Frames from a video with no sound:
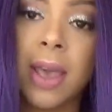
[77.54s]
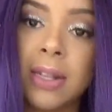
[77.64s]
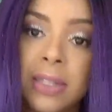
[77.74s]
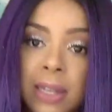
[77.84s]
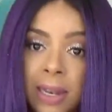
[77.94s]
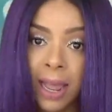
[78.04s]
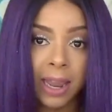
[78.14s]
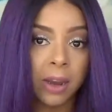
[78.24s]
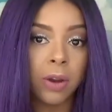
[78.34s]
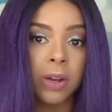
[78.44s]
It's
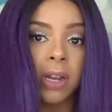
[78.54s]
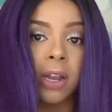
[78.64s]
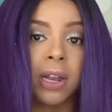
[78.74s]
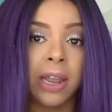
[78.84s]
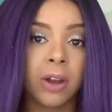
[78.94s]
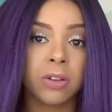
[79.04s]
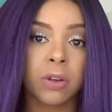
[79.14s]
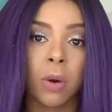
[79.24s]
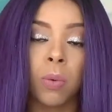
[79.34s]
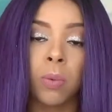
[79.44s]
layered and the layers
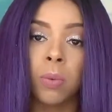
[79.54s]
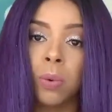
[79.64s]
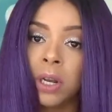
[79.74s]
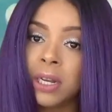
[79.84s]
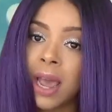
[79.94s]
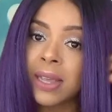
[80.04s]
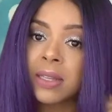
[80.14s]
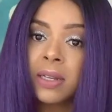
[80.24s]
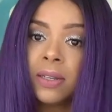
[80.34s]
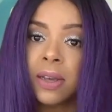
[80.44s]
are really
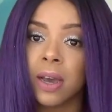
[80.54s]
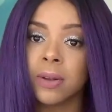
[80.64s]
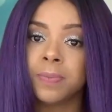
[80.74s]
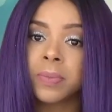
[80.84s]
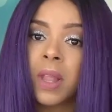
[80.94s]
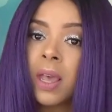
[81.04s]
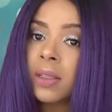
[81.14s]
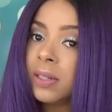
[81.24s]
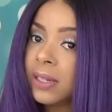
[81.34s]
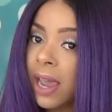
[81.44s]
nicely done.
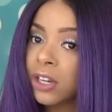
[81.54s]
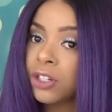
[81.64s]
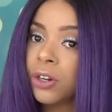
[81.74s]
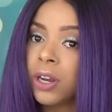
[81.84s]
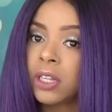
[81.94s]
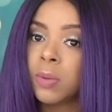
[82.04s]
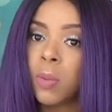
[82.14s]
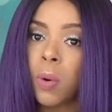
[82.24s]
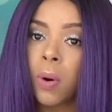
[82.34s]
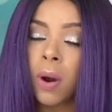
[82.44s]
The texture is
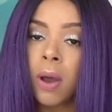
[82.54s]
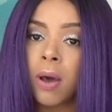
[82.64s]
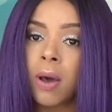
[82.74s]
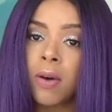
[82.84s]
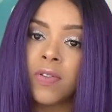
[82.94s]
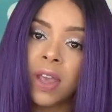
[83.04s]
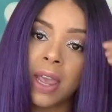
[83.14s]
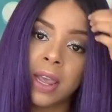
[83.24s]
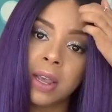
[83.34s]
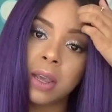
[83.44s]
more of
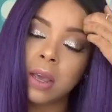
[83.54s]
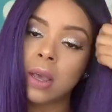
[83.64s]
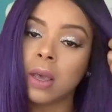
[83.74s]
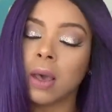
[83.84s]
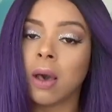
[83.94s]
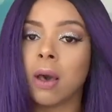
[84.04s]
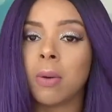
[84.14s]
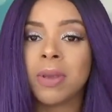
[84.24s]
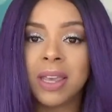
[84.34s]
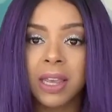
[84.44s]
a
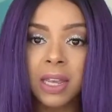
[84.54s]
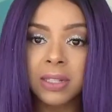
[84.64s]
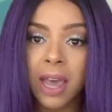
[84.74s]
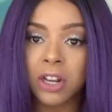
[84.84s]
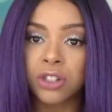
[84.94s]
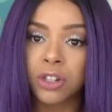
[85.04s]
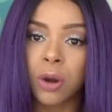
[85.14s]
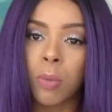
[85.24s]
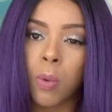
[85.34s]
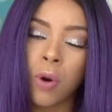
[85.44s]
um, kinky
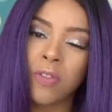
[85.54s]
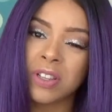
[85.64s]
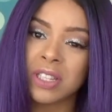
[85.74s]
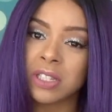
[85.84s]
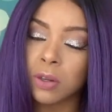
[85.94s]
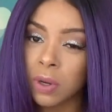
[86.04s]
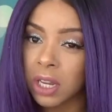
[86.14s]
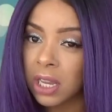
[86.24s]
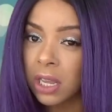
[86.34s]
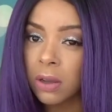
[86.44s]
texture, more of a
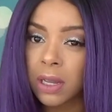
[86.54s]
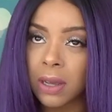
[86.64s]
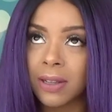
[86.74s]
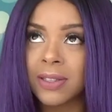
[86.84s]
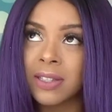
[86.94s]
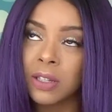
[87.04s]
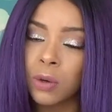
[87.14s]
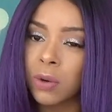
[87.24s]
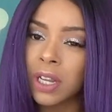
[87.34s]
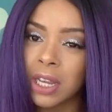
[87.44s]
silky, a
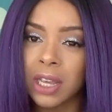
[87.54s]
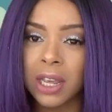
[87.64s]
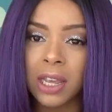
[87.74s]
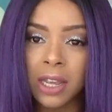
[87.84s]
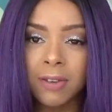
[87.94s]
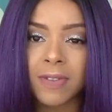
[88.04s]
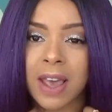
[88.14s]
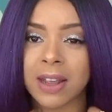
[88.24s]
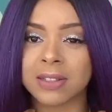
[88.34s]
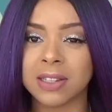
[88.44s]
silky kinky, if
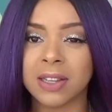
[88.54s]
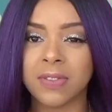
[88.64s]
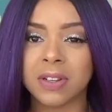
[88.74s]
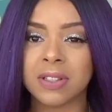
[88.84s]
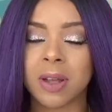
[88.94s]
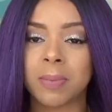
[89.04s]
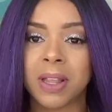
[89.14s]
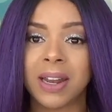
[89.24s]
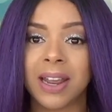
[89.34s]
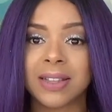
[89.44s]
that is even
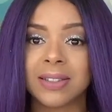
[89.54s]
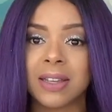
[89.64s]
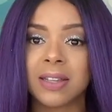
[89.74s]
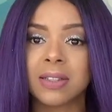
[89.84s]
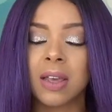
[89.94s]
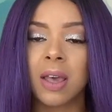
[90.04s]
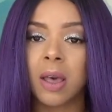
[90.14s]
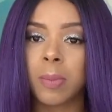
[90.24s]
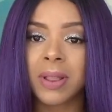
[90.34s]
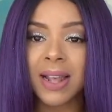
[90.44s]
something that exists.
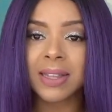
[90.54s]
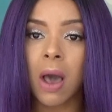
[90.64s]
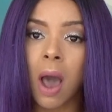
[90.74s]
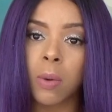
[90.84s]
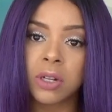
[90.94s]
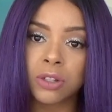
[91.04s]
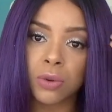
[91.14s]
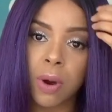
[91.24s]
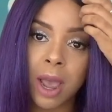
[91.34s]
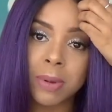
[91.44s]
But that's how I would
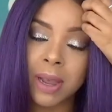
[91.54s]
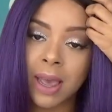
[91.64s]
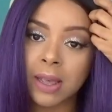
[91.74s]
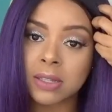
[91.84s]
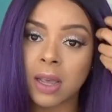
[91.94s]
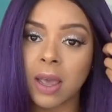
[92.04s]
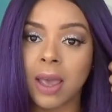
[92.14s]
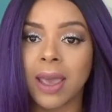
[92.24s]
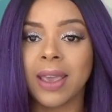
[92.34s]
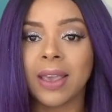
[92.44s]
describe it as
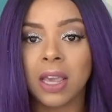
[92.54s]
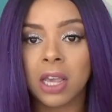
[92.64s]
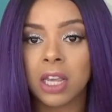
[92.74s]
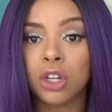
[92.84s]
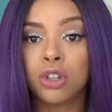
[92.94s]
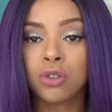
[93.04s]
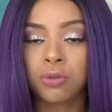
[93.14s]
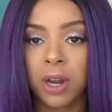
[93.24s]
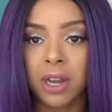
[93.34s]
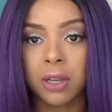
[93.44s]
a kinky
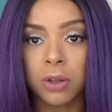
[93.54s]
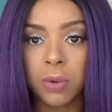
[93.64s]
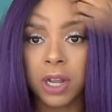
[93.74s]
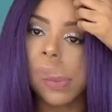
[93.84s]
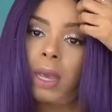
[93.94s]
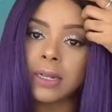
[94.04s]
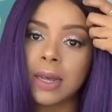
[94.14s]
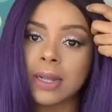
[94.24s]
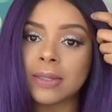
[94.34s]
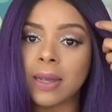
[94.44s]
straight unit. It
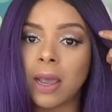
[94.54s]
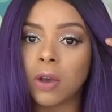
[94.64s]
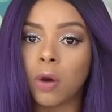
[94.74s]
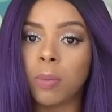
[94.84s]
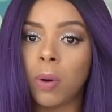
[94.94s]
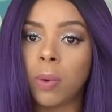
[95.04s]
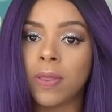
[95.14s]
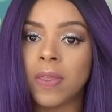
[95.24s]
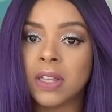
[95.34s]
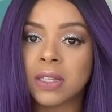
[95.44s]
does tangle, but
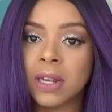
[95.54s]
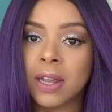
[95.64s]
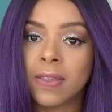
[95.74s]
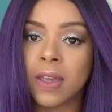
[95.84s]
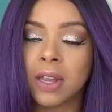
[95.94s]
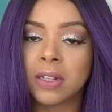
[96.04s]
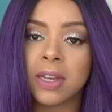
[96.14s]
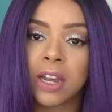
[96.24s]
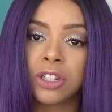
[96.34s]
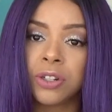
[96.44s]
with this length and
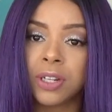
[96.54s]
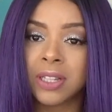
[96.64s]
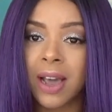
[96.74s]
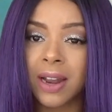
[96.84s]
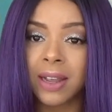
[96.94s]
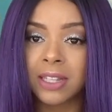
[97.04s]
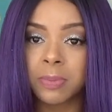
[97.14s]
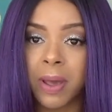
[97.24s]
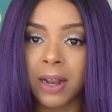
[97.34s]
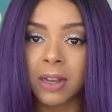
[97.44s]
texture, it's kind of
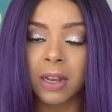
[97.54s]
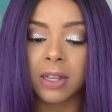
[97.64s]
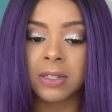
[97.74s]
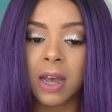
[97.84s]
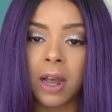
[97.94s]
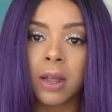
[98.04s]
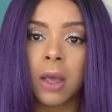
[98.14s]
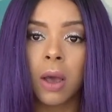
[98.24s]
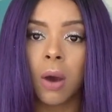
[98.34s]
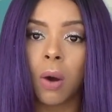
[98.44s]
expected. It's not
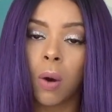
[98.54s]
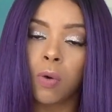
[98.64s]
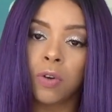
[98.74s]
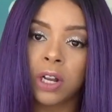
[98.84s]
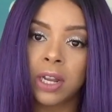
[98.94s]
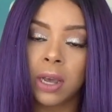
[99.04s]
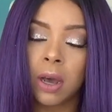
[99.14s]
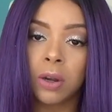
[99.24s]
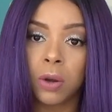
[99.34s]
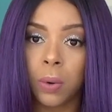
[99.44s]
overly
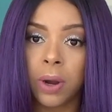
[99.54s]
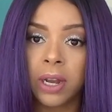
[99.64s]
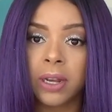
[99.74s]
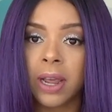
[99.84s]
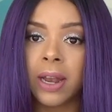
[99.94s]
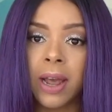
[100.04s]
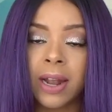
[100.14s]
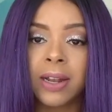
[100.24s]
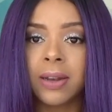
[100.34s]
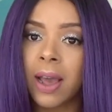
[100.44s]
annoying, and
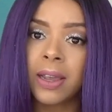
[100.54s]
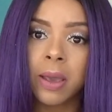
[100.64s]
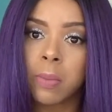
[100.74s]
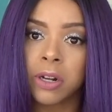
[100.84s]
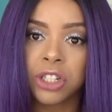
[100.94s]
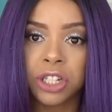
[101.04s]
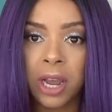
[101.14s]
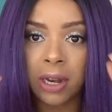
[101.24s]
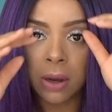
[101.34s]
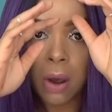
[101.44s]
I did not get much
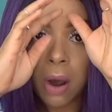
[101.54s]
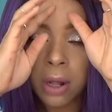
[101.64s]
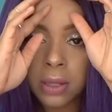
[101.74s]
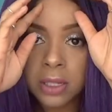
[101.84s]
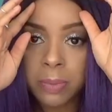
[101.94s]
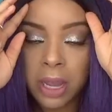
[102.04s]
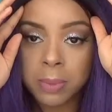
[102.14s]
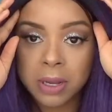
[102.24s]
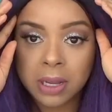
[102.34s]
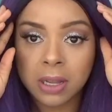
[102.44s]
shedding on this
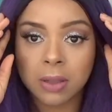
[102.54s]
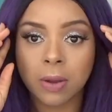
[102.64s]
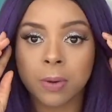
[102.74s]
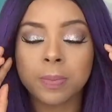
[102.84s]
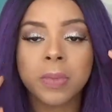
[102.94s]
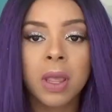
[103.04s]
baby either.